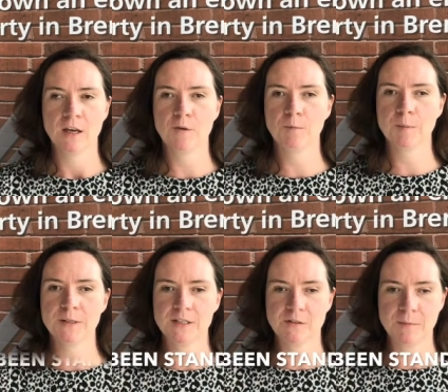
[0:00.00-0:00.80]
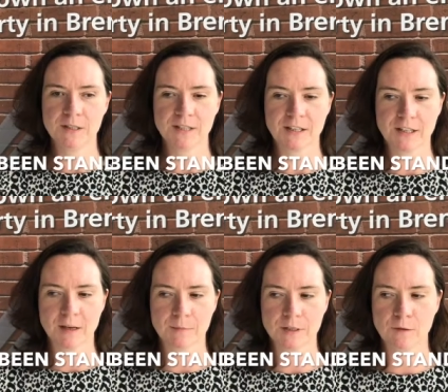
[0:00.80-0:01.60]
If properties have been
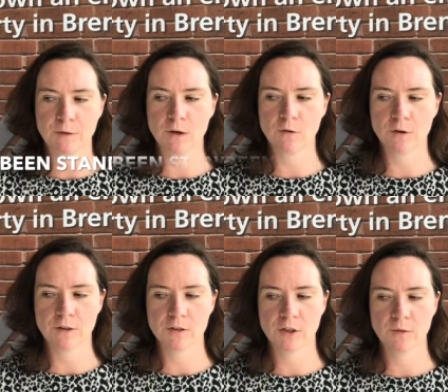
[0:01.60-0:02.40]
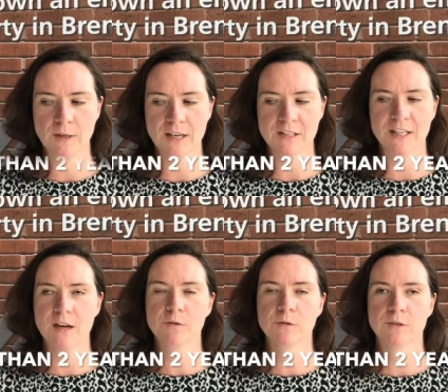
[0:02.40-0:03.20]
standing empty for longer than 2 years,
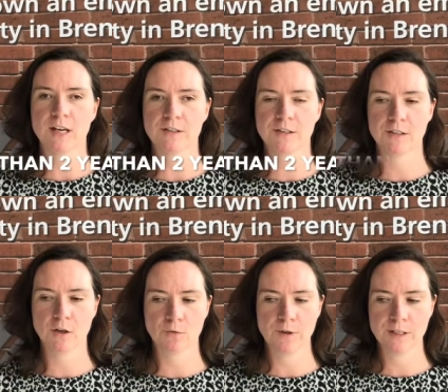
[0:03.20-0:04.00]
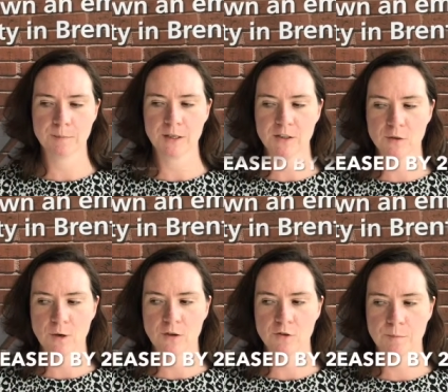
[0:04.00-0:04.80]
council tax is increased by
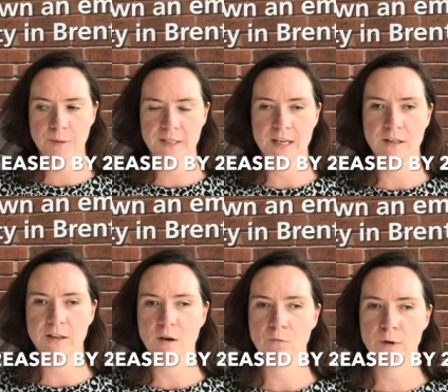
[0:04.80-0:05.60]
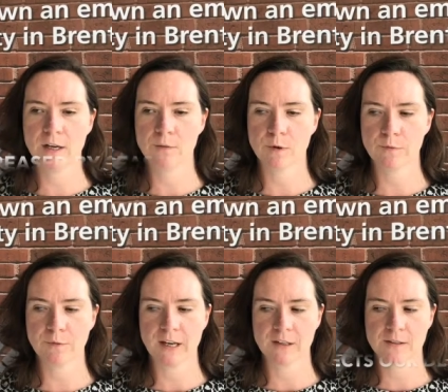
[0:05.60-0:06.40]
200%, and that really
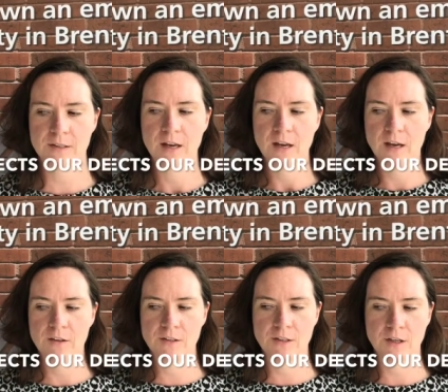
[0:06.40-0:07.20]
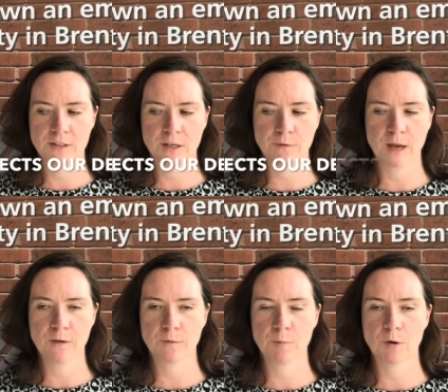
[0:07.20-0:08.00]
reflects our desire to have
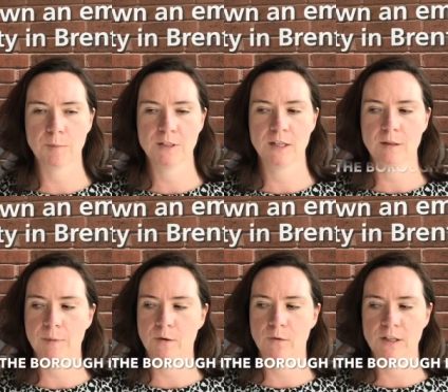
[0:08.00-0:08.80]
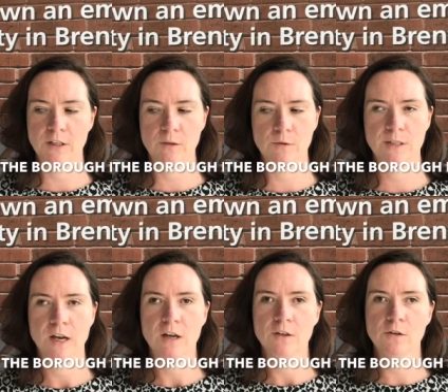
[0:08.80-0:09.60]
every property in the borough in use,
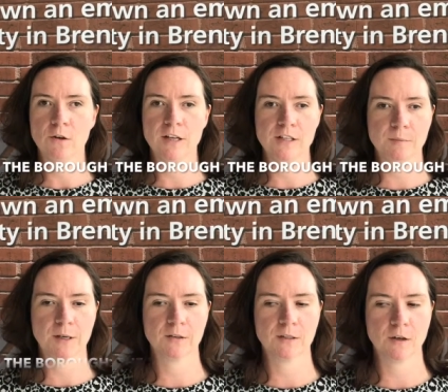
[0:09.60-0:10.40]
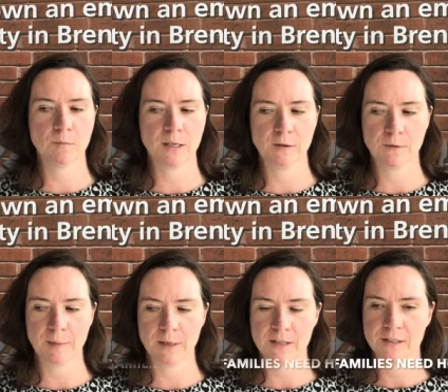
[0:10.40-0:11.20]
not least because so many
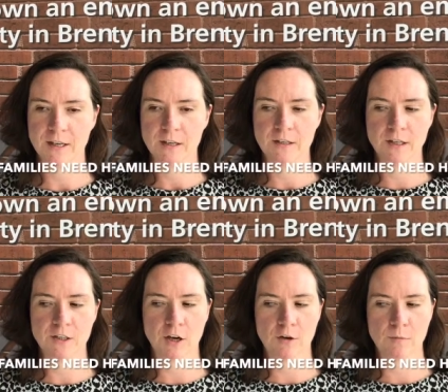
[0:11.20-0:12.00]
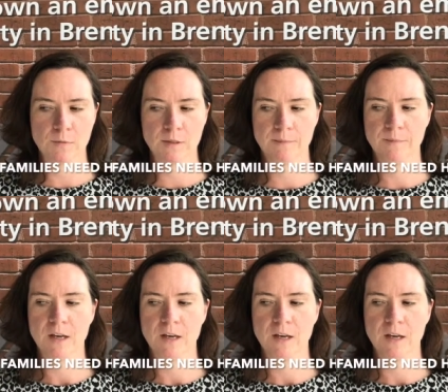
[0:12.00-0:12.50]
families need homes.